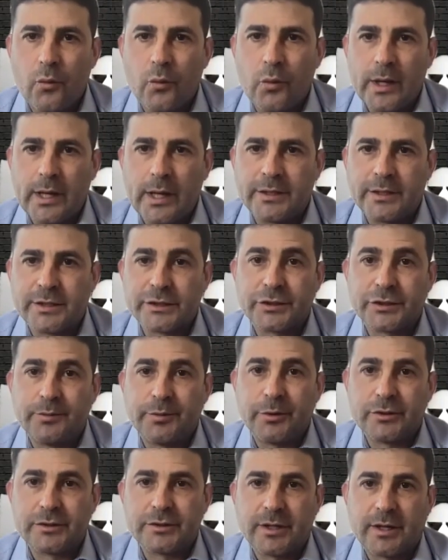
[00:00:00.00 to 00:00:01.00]
We
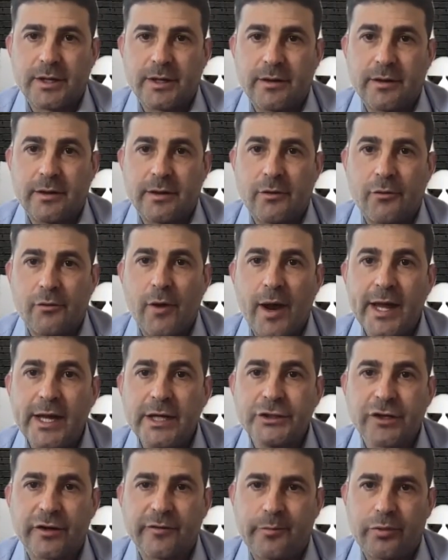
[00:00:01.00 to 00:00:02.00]
distribute a
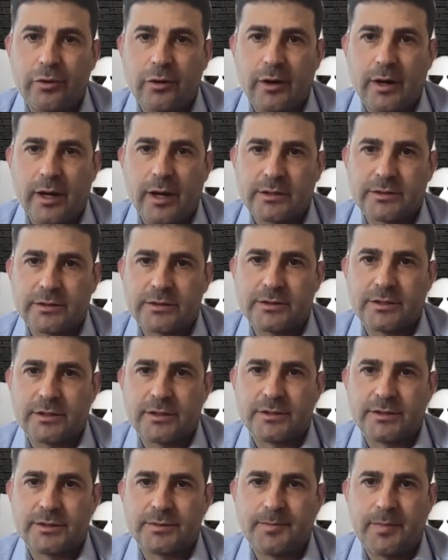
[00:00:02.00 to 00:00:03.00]
range of products
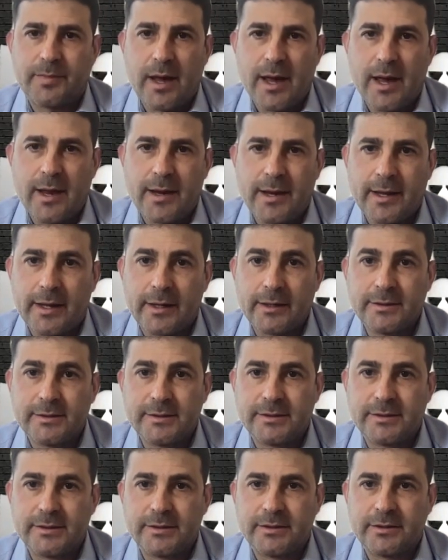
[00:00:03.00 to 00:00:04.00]

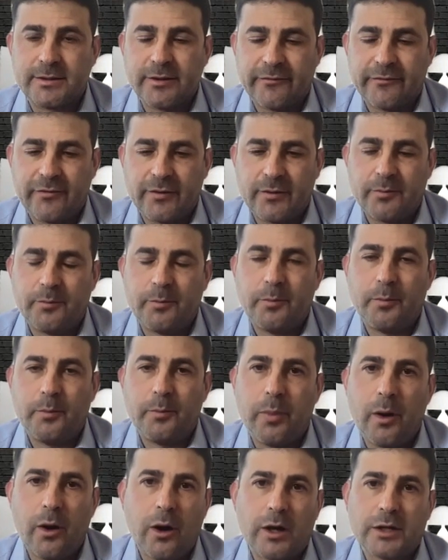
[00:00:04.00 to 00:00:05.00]
spanning
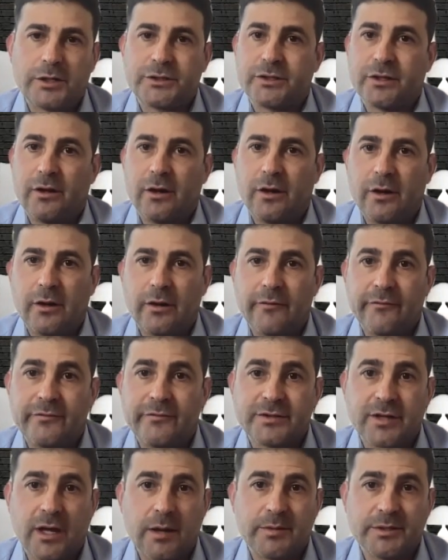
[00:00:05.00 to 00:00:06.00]
different parts of
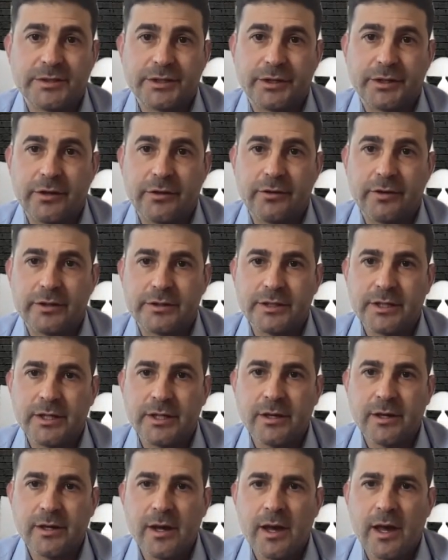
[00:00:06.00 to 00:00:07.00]

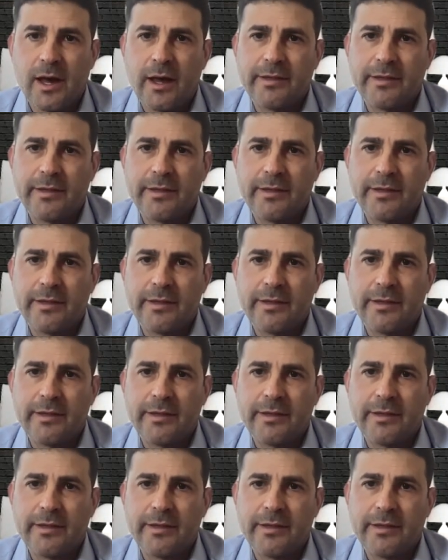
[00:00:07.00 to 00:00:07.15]
cybersecurity,